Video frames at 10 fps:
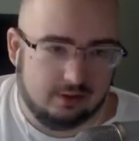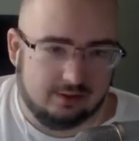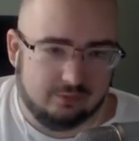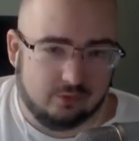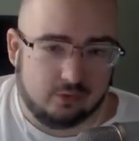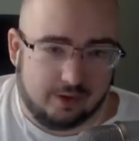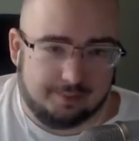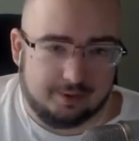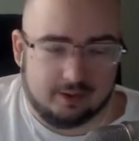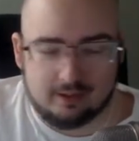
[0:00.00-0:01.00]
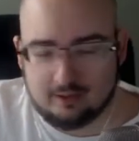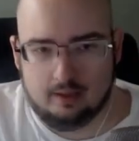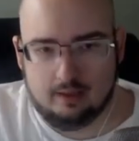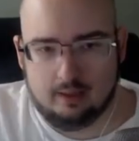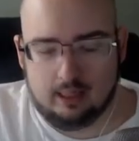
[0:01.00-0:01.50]
Ford Raptor.
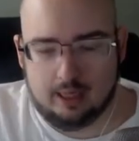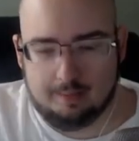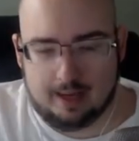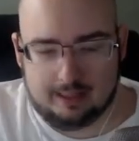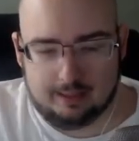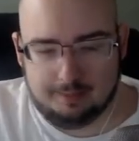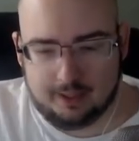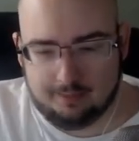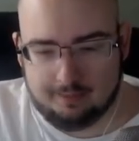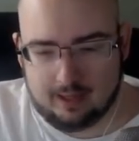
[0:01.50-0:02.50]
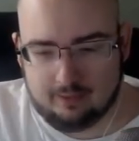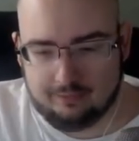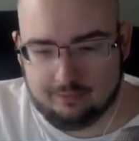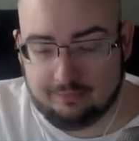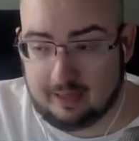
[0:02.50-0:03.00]
Um, I did pick up
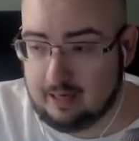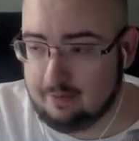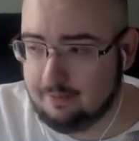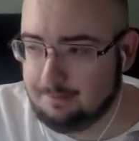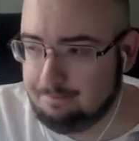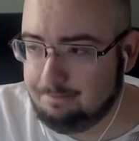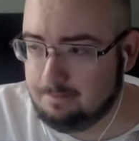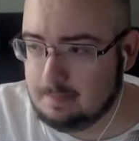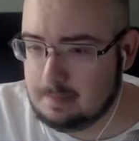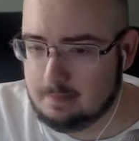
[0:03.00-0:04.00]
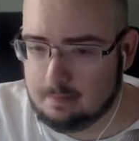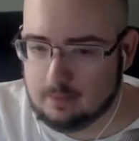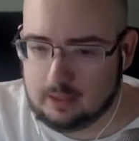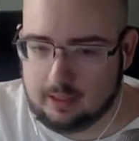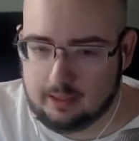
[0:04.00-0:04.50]
Battlefield Five,
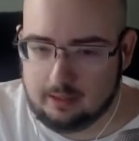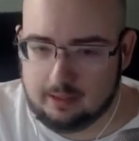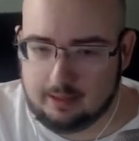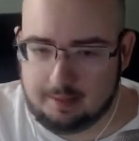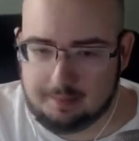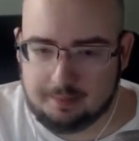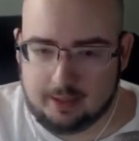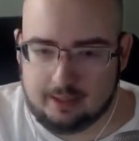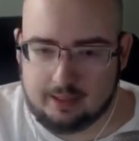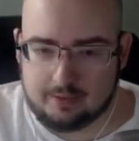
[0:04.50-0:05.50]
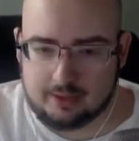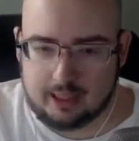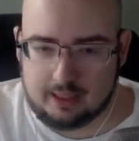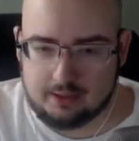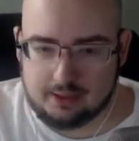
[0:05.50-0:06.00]
and uh, I've been playing that with
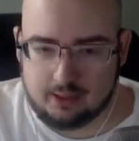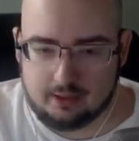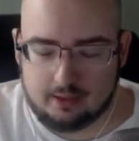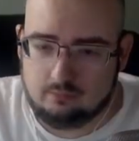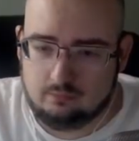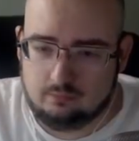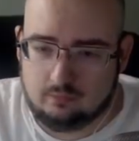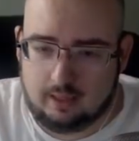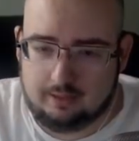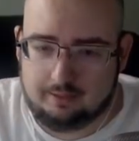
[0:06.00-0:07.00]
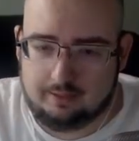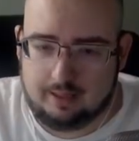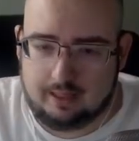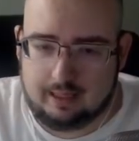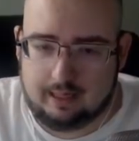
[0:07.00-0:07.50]
Skate and Chuck. I,
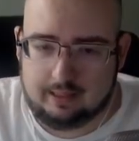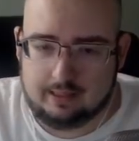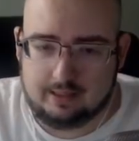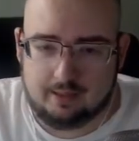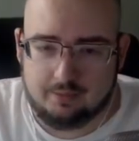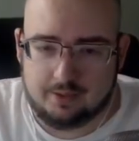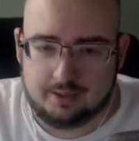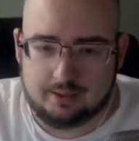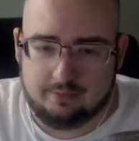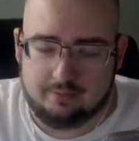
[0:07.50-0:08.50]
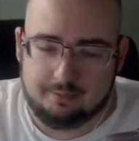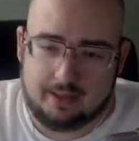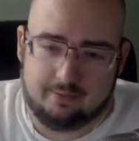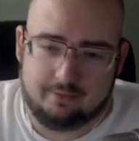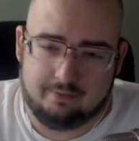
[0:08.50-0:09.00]
I, I didn't say I wasn't giving
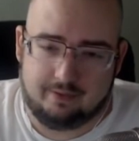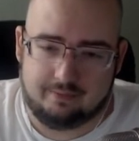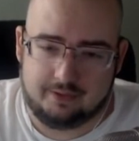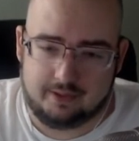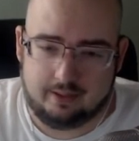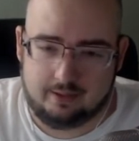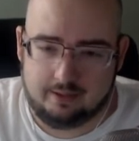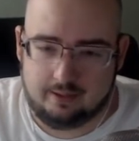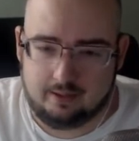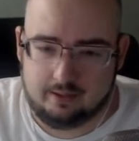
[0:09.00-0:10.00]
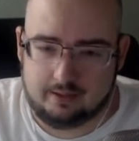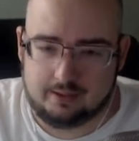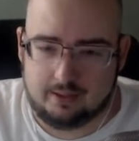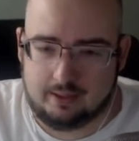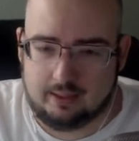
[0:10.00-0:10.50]
Battlefield Five a shot. I
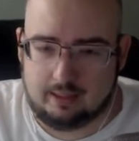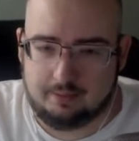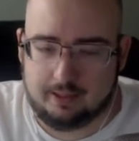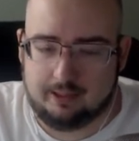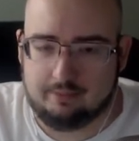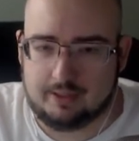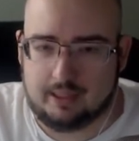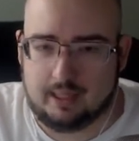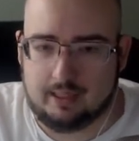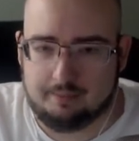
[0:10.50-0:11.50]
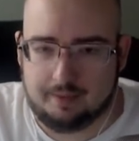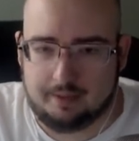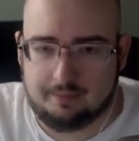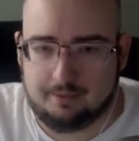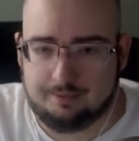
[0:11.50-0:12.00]
just said that I played it with skating people.